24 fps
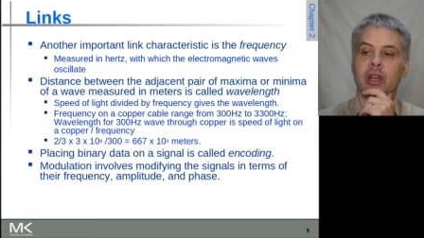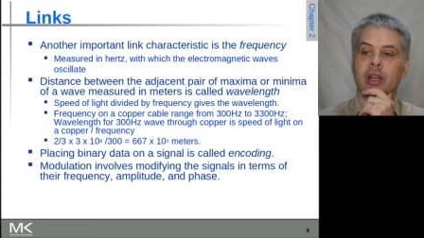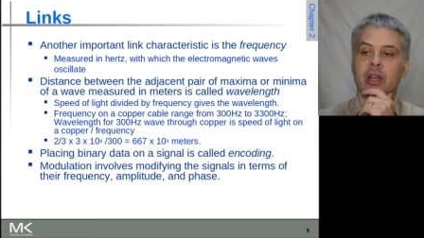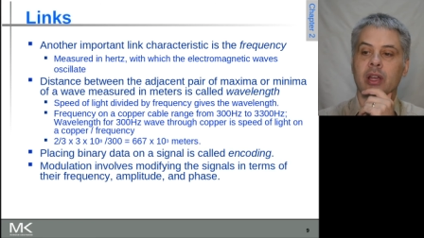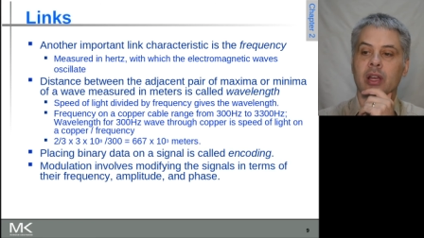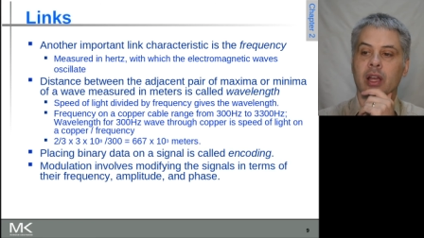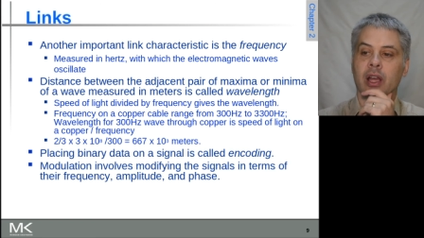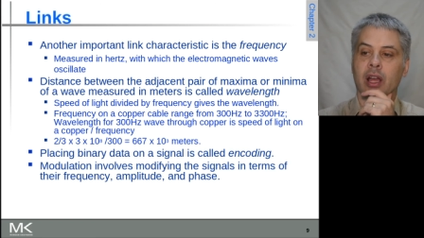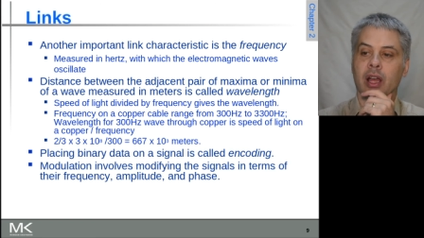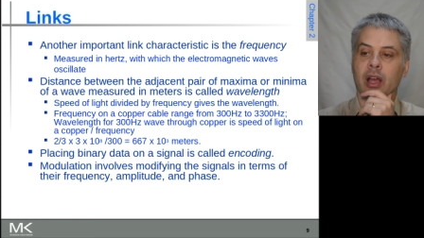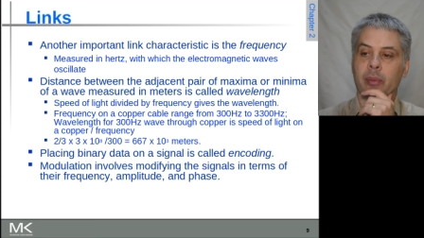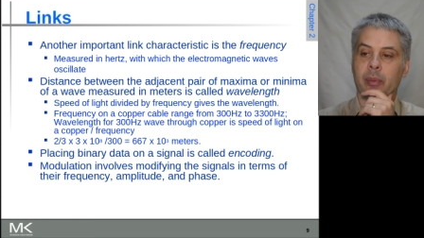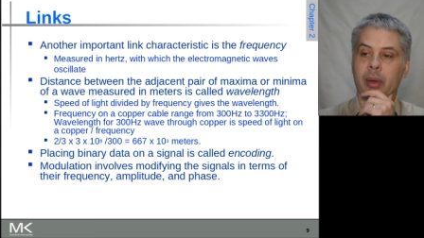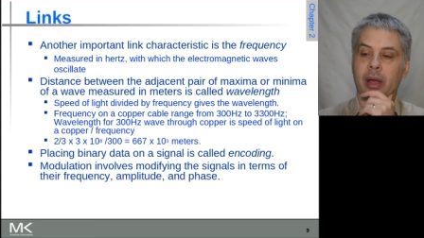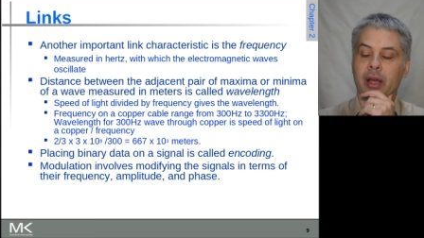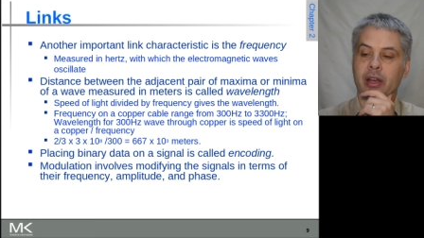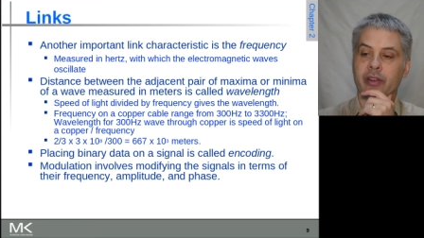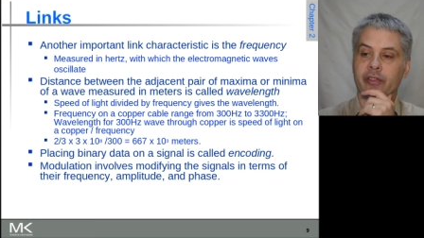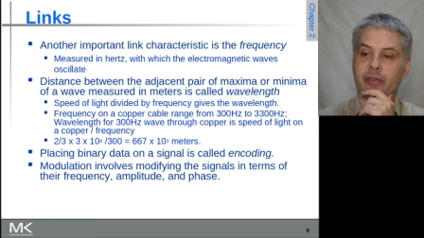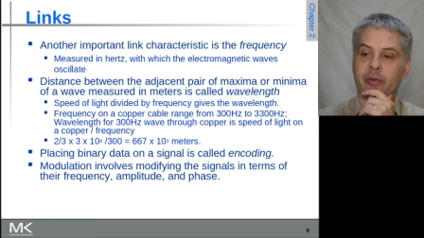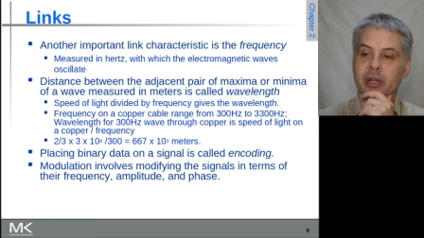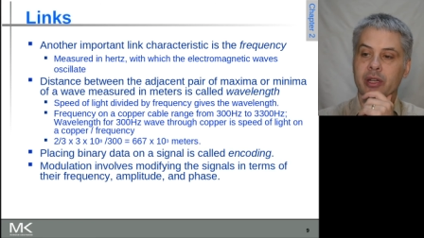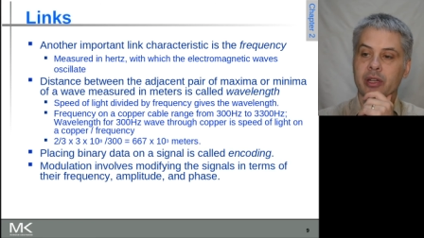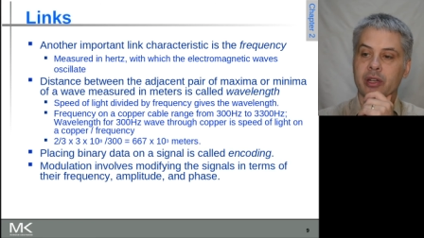Um, and
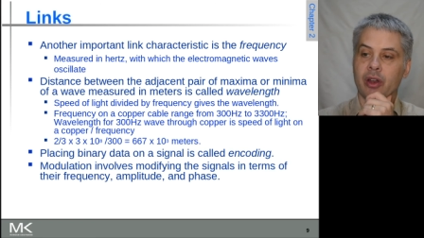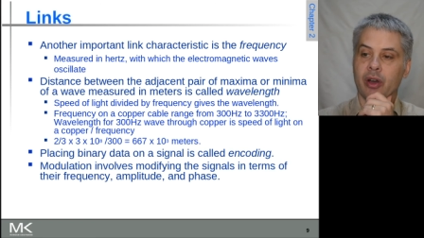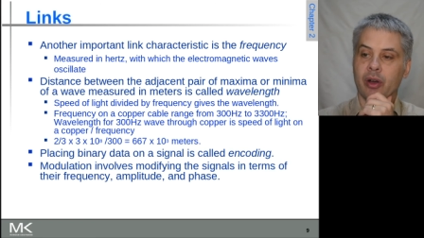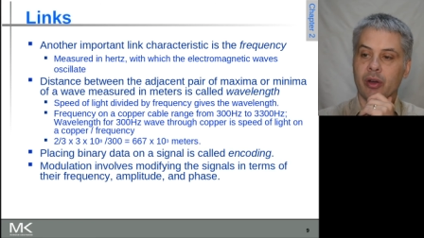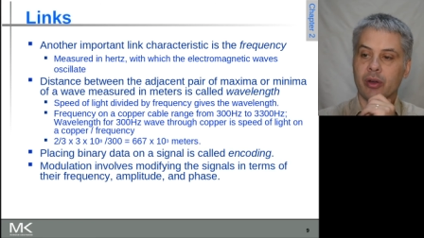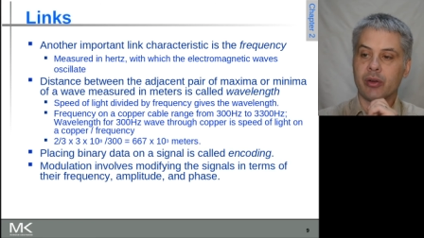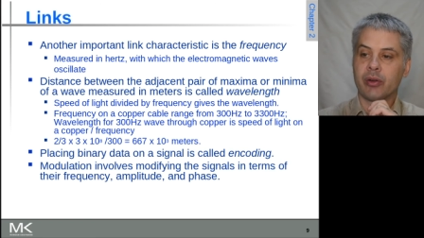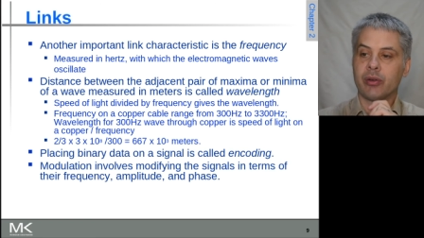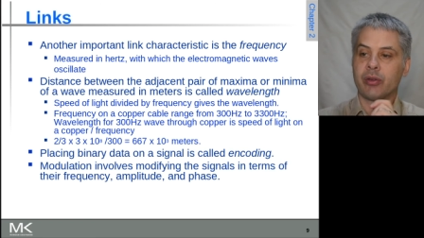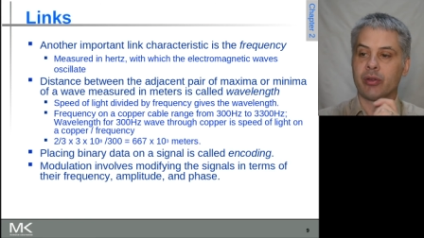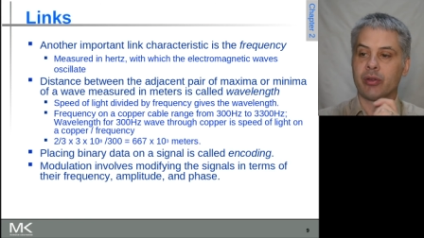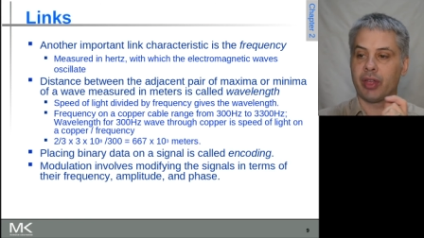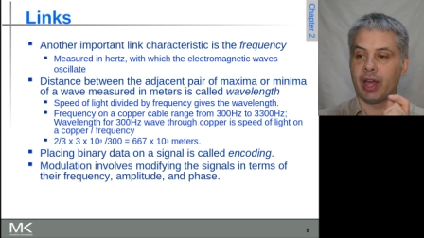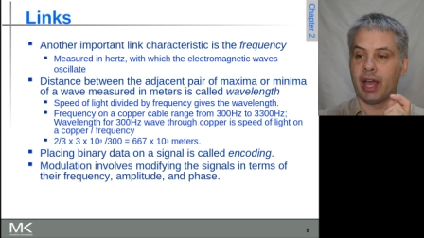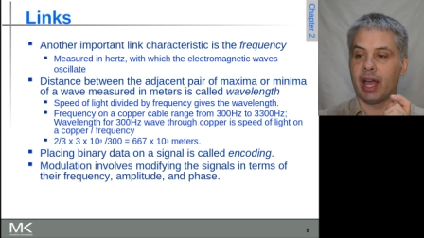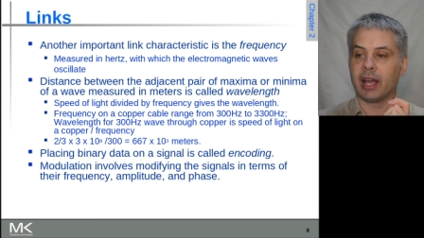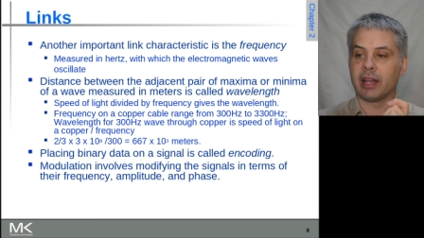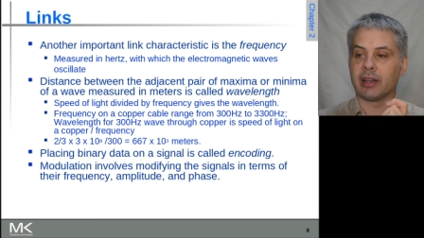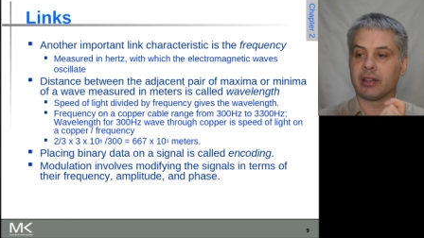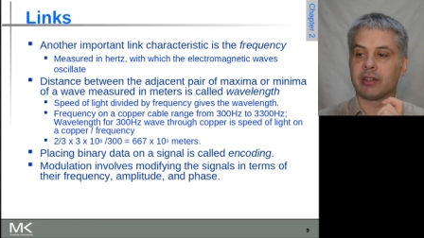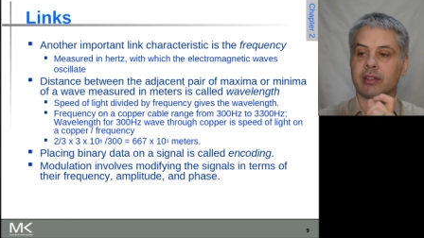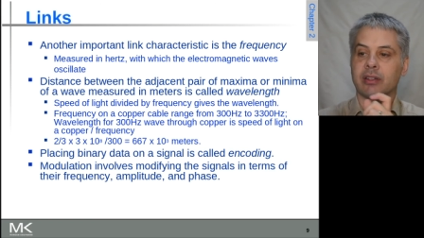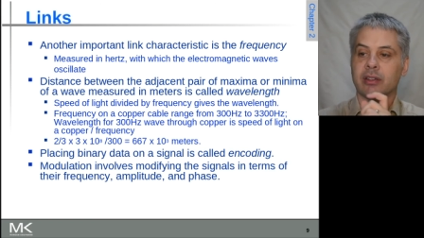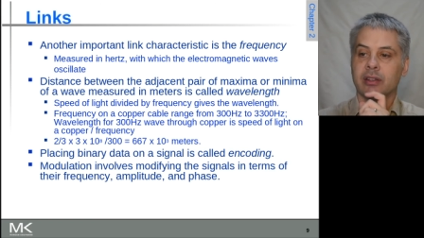if we know
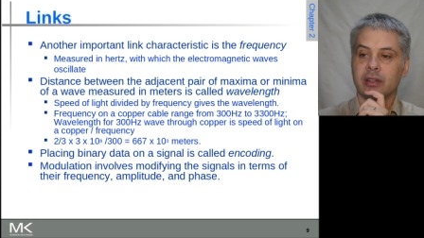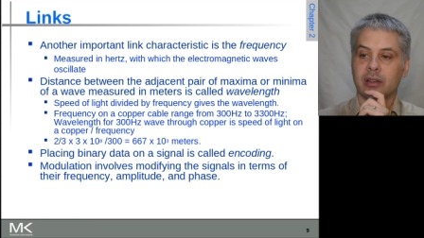that